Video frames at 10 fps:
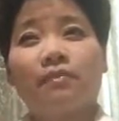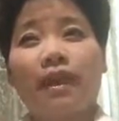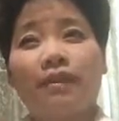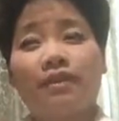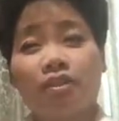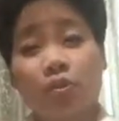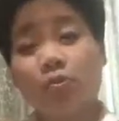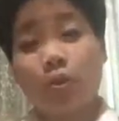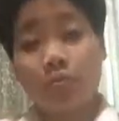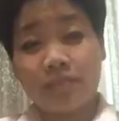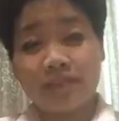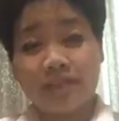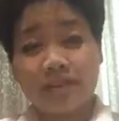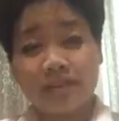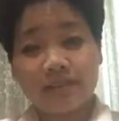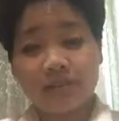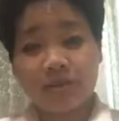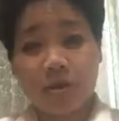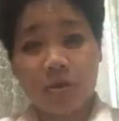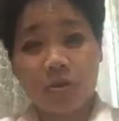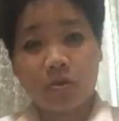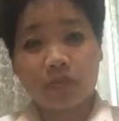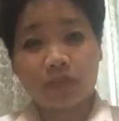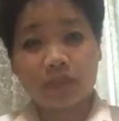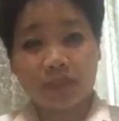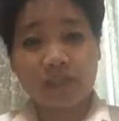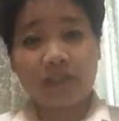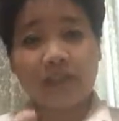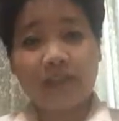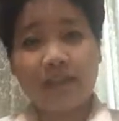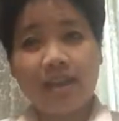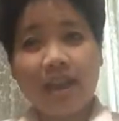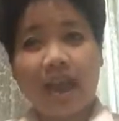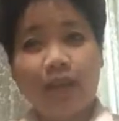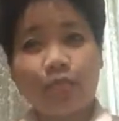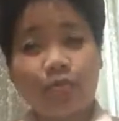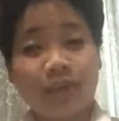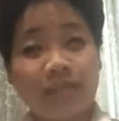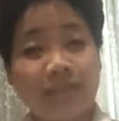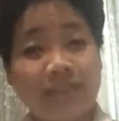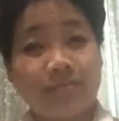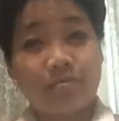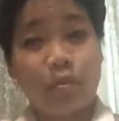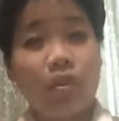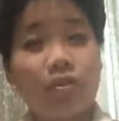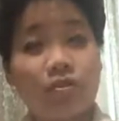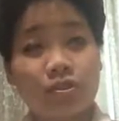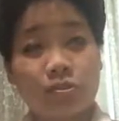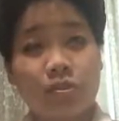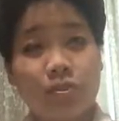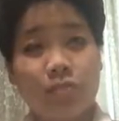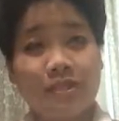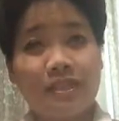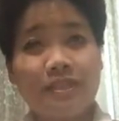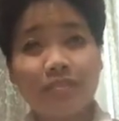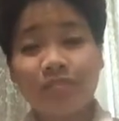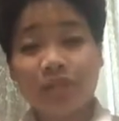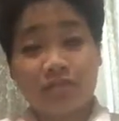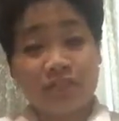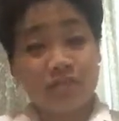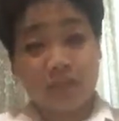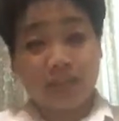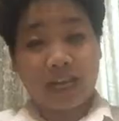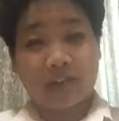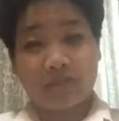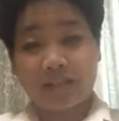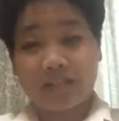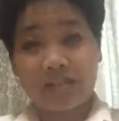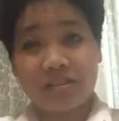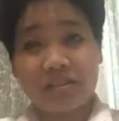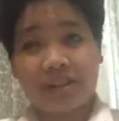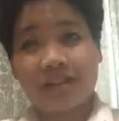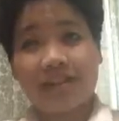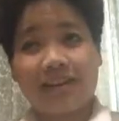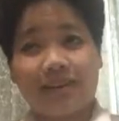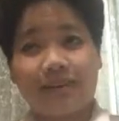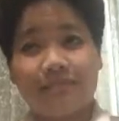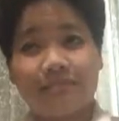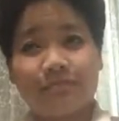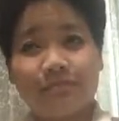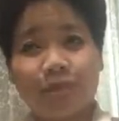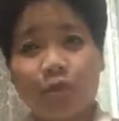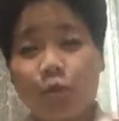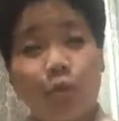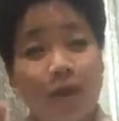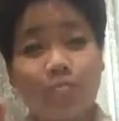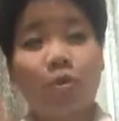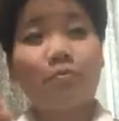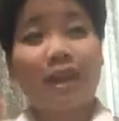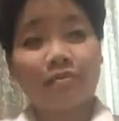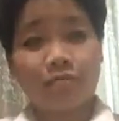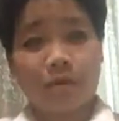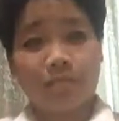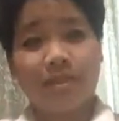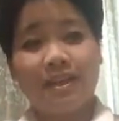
in social media. So certainly I will try to get more on social media. Facebook Live is another thing. One more platform